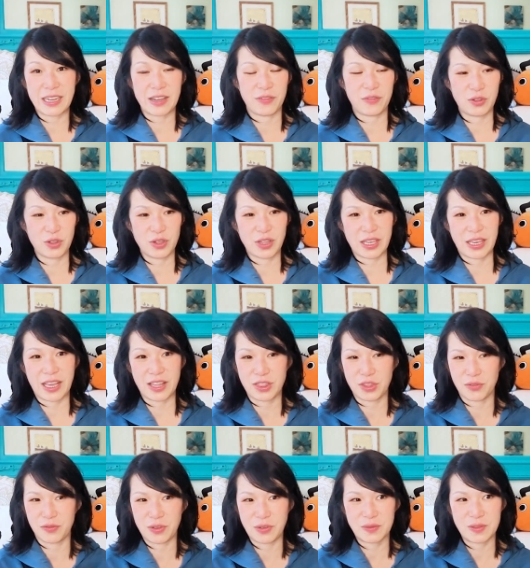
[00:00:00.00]
I feel like at
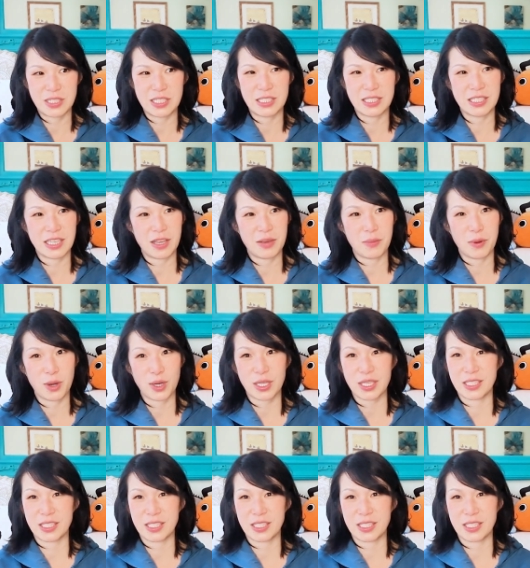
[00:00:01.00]
the 15-day mark,